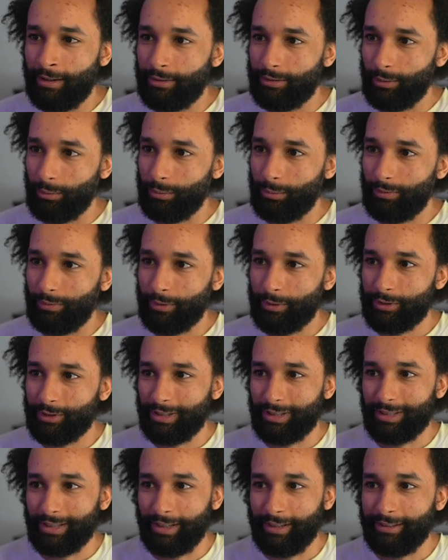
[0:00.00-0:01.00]
So first the
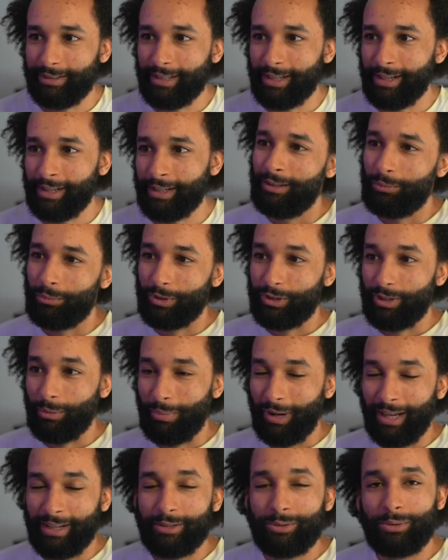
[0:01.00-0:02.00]
style tag, which
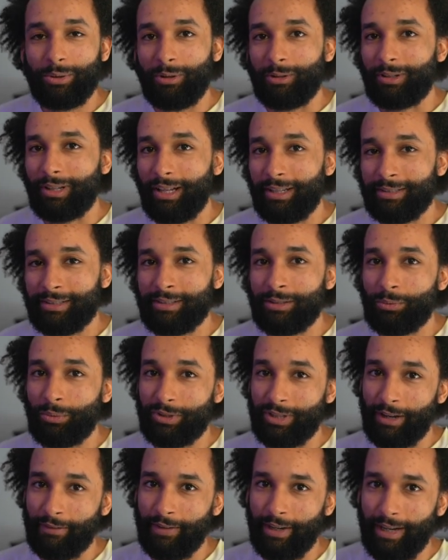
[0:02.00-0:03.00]
applies to all classes
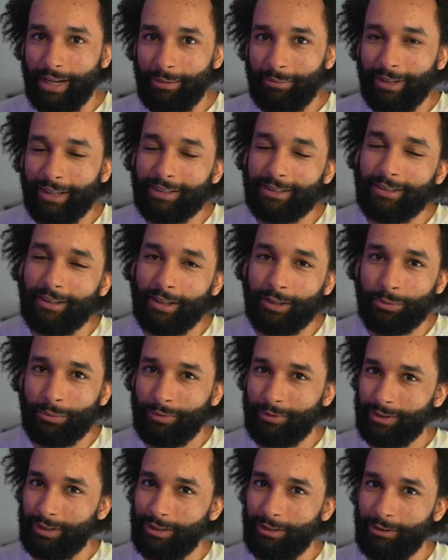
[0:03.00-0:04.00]
which have a name that starts
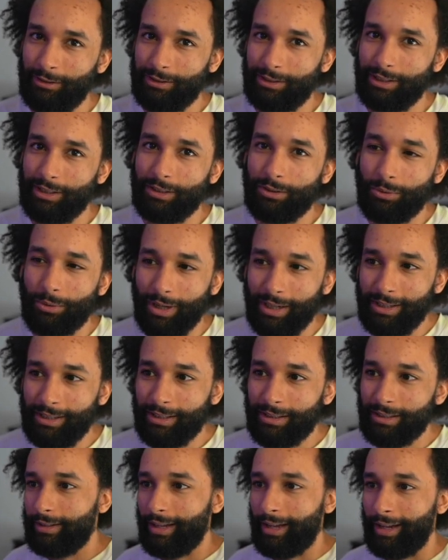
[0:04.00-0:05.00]
with TLG
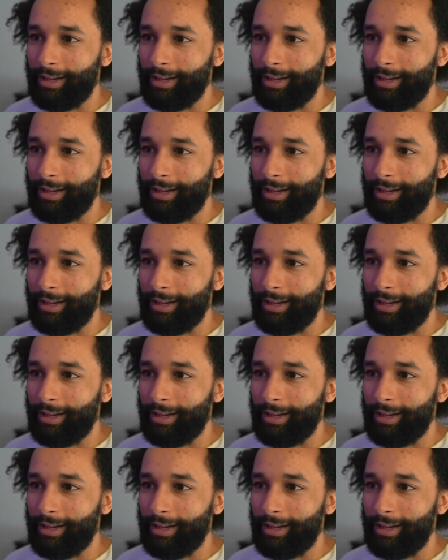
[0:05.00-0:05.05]
gradient. I